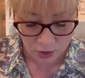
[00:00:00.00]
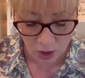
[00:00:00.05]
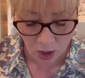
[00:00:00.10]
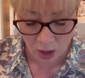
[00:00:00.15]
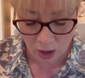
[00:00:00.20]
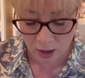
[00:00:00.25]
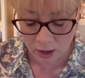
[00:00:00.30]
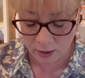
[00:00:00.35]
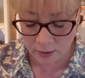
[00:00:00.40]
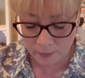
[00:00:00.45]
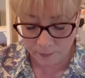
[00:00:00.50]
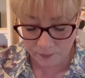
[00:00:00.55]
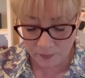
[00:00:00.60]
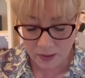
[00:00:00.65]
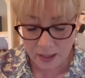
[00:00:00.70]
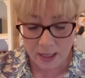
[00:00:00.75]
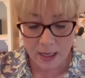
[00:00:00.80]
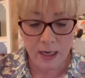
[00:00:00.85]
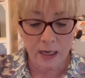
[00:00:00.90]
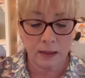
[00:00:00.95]
are
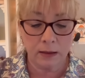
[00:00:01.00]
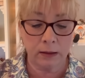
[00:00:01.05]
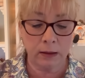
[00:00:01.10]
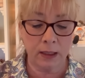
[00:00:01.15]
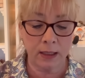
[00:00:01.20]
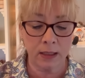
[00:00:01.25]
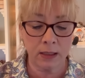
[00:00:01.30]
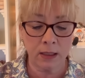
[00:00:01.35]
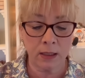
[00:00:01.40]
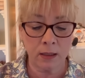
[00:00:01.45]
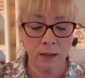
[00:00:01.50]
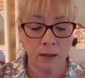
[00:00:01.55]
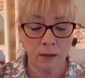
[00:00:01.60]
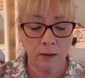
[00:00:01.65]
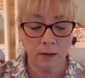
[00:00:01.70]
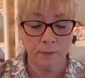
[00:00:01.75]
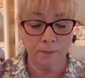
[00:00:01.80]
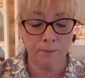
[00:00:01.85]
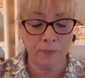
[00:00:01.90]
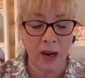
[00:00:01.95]
Linda
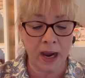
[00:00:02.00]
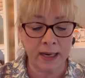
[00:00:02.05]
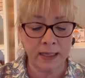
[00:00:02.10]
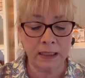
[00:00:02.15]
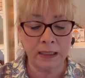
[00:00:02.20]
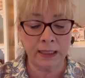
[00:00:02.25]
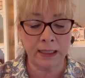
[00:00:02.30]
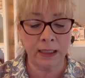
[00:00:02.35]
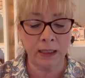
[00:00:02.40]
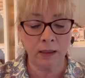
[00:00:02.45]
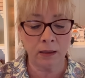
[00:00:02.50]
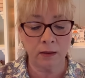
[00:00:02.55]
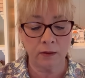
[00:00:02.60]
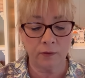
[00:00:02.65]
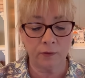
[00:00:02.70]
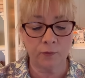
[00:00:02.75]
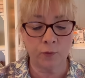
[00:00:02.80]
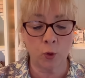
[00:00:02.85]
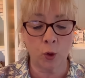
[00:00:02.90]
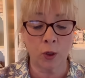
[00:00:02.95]
Bodling,
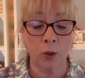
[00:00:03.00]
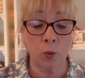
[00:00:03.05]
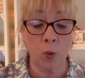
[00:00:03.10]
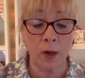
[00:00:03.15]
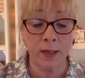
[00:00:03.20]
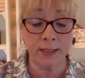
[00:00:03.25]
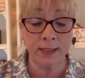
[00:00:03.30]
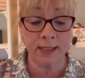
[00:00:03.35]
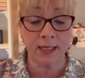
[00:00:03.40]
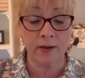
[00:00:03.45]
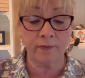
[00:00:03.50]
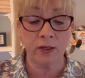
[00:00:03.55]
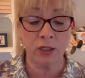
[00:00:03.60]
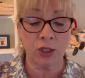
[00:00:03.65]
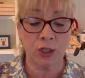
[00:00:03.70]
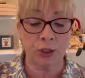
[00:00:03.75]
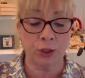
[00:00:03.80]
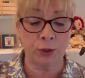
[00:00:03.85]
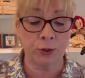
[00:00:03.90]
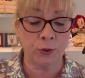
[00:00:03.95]
four one seven
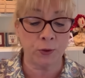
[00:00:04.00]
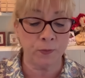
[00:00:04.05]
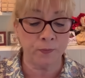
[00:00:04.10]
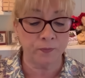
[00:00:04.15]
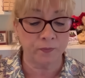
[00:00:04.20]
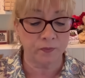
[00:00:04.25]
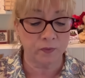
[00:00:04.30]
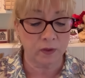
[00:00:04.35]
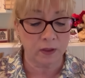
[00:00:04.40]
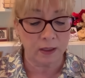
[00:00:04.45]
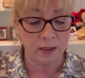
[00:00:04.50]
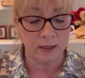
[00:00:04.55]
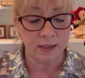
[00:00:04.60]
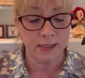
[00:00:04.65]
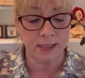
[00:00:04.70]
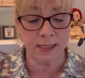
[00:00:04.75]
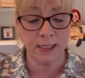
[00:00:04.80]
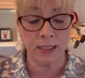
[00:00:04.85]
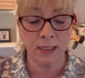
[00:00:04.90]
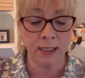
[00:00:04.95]
two.
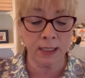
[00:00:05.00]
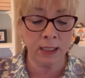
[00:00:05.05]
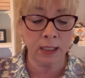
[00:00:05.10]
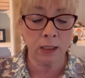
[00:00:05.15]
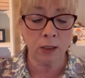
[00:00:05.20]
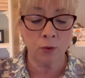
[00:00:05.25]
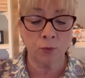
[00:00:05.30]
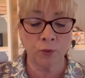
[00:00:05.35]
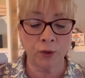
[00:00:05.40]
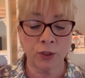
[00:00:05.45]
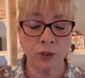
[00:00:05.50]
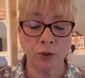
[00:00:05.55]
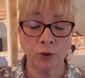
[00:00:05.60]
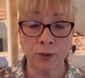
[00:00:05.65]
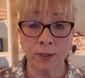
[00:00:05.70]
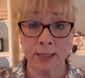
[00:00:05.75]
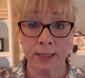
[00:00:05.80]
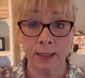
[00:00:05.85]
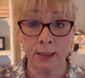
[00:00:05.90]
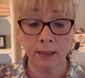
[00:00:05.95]
Cindy
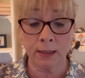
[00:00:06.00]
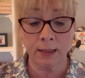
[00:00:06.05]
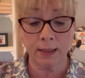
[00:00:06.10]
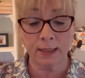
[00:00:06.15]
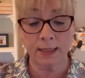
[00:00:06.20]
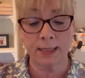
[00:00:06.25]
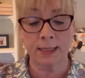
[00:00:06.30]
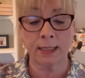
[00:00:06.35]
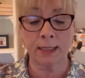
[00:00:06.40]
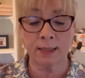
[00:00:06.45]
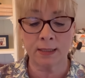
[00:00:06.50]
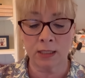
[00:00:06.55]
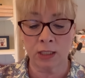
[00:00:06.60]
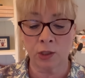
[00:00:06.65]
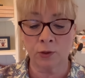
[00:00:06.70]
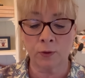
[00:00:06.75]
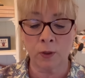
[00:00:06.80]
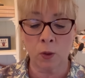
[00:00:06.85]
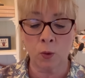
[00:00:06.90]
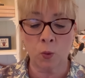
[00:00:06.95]
Richardson, six
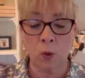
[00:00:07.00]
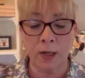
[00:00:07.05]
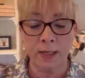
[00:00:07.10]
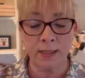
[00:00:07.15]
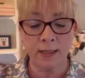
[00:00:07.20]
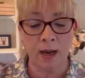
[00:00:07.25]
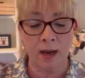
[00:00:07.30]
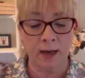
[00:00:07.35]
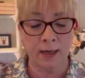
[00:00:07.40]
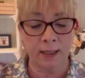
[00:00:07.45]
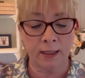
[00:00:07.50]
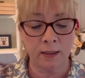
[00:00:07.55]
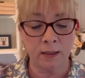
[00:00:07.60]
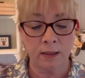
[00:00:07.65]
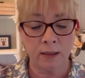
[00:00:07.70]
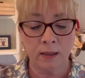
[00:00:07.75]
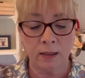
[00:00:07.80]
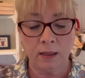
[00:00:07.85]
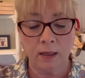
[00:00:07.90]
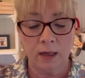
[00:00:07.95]
zero one nine,
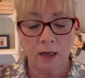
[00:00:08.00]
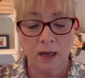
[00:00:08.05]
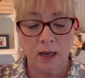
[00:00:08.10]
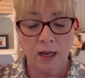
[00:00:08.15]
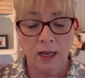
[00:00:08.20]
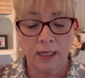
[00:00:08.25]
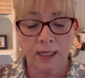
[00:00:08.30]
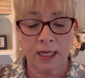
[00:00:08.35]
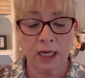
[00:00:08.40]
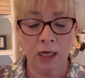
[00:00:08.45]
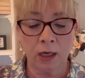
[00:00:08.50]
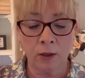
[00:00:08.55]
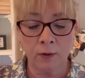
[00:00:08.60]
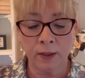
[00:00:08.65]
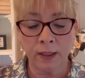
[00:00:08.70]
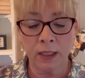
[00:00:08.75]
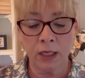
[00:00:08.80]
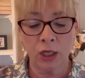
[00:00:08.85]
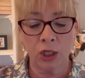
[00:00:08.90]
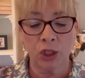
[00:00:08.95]

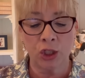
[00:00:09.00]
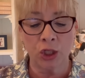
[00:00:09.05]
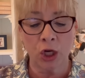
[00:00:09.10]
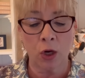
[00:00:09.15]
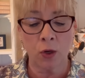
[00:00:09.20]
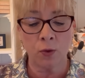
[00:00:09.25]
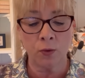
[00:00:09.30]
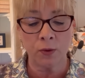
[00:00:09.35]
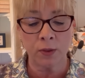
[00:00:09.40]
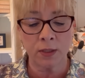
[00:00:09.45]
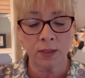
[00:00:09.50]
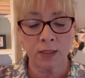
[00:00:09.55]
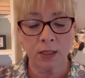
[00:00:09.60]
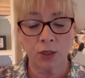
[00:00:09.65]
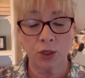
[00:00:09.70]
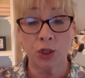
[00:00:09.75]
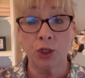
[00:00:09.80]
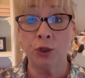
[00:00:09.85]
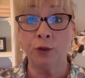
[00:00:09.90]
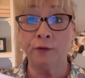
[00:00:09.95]
Karen Jones,
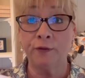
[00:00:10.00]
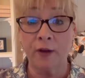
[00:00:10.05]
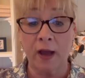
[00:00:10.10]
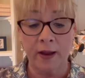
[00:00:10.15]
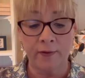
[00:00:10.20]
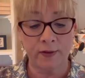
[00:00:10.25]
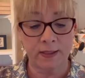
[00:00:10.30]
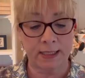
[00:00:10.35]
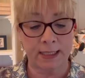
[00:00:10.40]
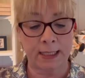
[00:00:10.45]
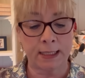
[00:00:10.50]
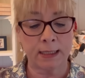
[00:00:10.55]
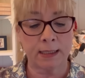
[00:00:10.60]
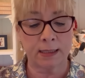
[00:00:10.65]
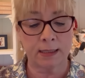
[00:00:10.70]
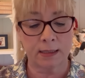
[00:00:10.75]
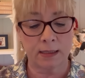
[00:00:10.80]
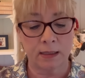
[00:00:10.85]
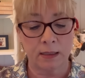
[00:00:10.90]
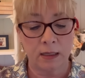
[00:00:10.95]
two five
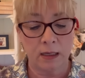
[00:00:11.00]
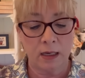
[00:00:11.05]
six,